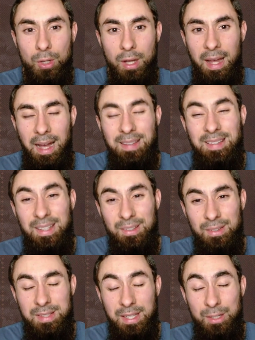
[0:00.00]
at the end of
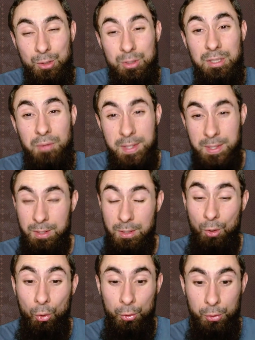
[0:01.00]
the day, your defense is going to
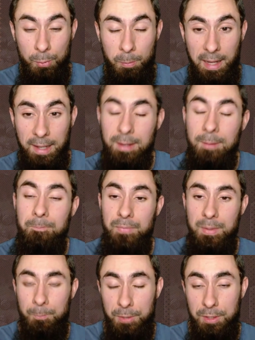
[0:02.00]
hold you back.
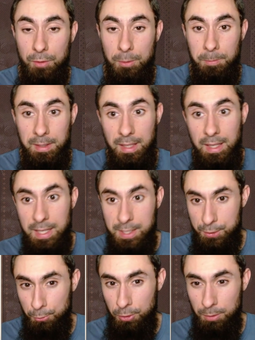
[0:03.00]
in PvP and
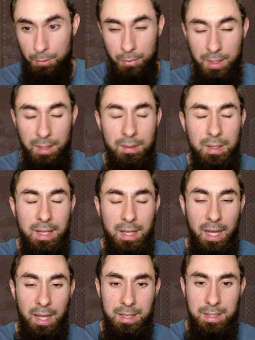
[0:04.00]
Supreme Arena,
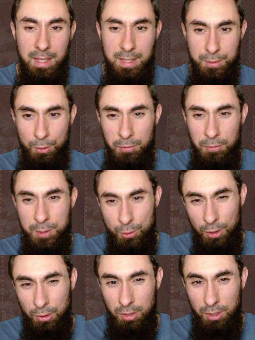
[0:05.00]
and so if he's
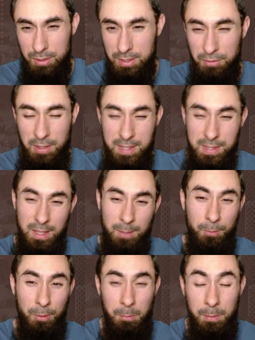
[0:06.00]
not great on defense,
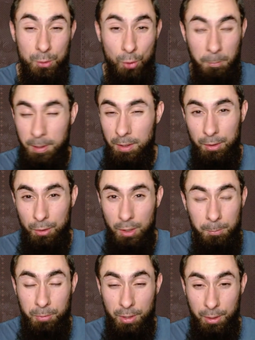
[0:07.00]
probably not
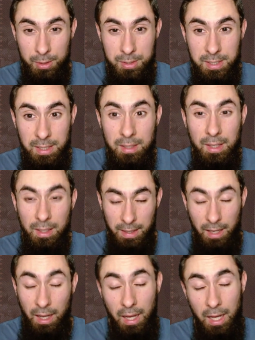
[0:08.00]
Paragon priority, like
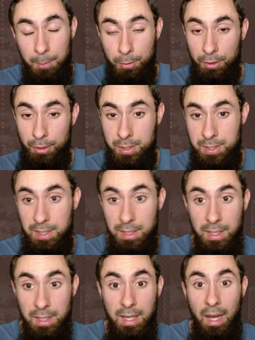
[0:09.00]
a high priority.
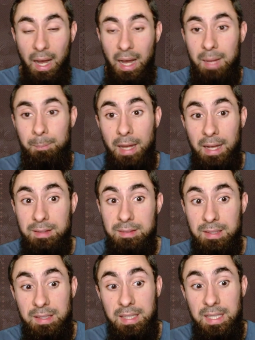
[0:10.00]
But I think he